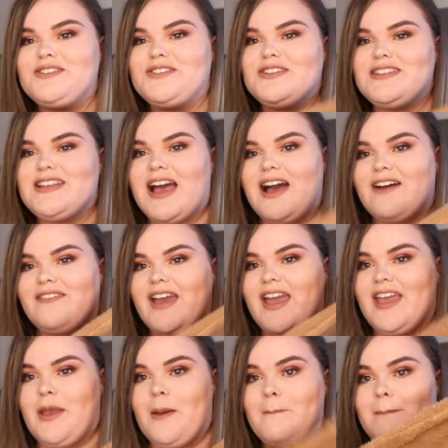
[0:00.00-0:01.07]
does have
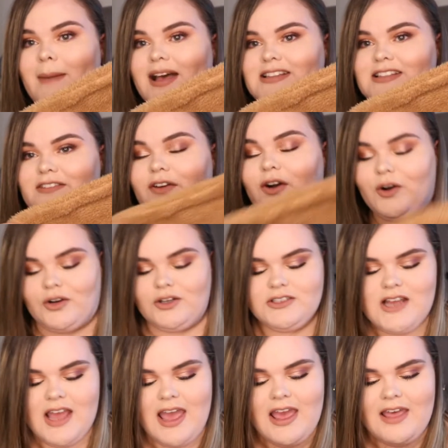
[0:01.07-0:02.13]
a massive hood.
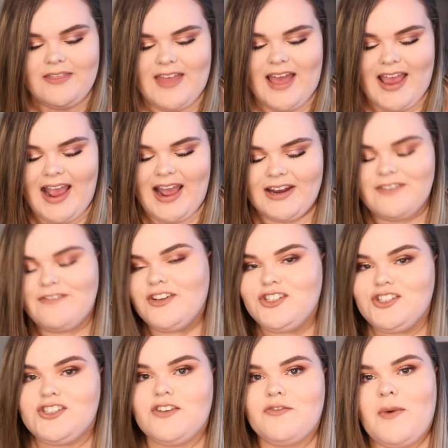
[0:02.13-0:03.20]
I had
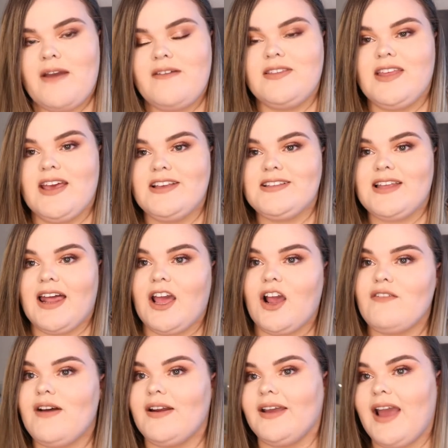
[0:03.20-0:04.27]
visions of wearing this like
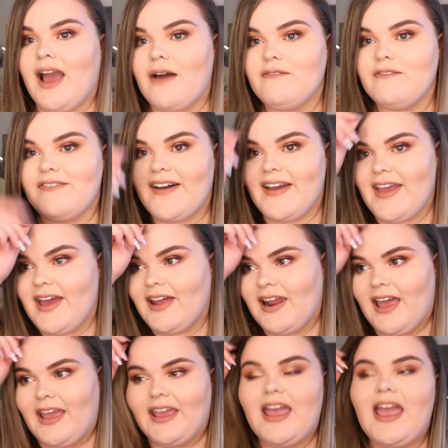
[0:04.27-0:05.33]
around a campfire,
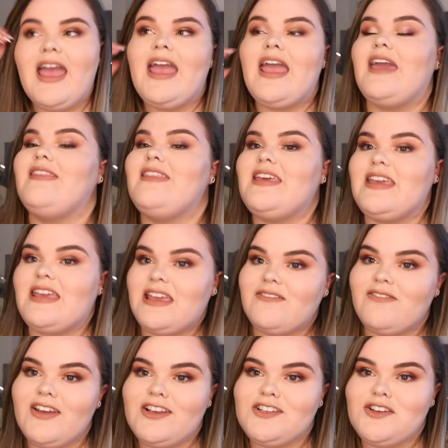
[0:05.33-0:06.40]
like in the
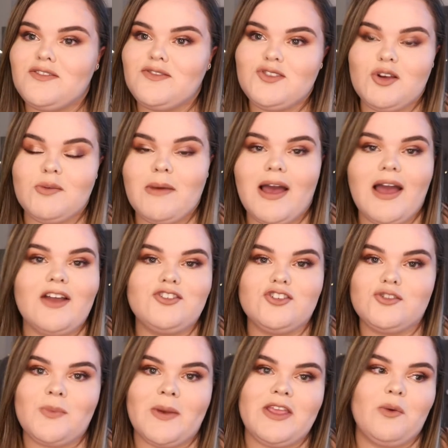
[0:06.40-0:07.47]
evenings of summer,
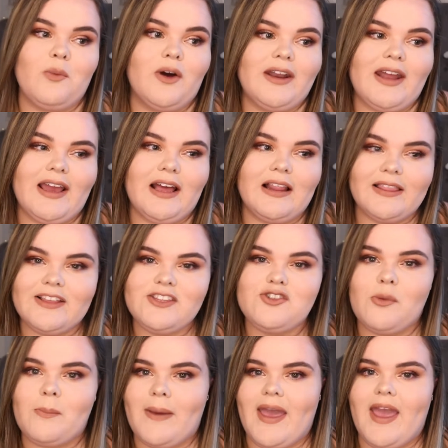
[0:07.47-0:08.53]
just when you want like a
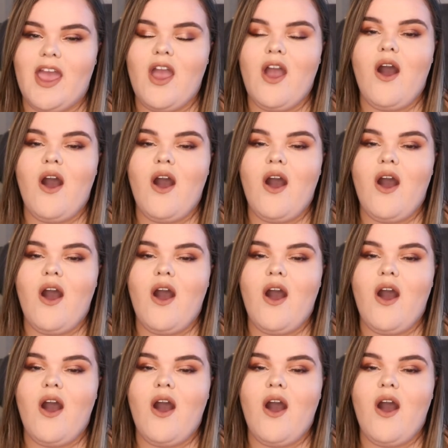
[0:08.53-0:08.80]
little bit